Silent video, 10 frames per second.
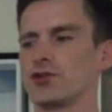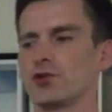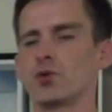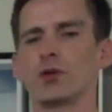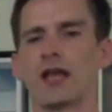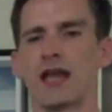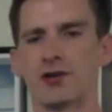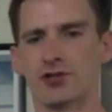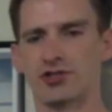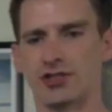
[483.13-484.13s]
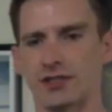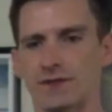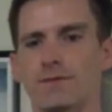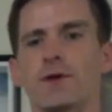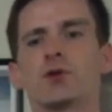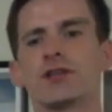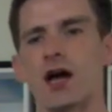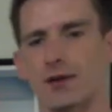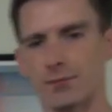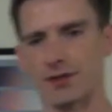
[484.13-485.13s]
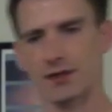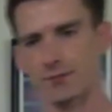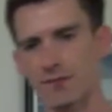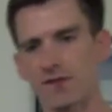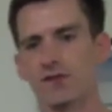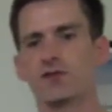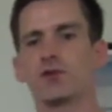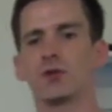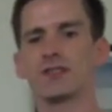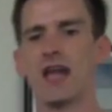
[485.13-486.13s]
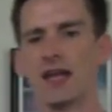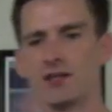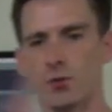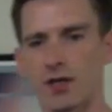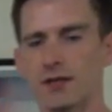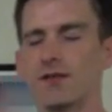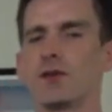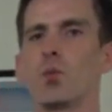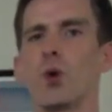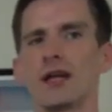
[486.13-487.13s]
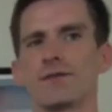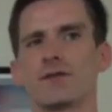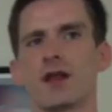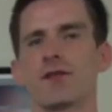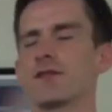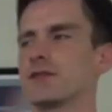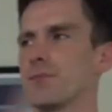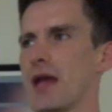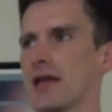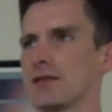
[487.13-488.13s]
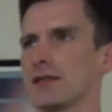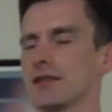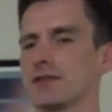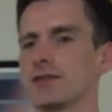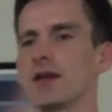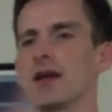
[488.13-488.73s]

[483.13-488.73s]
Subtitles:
dual energy photon beams to attenuate the wavelength dependent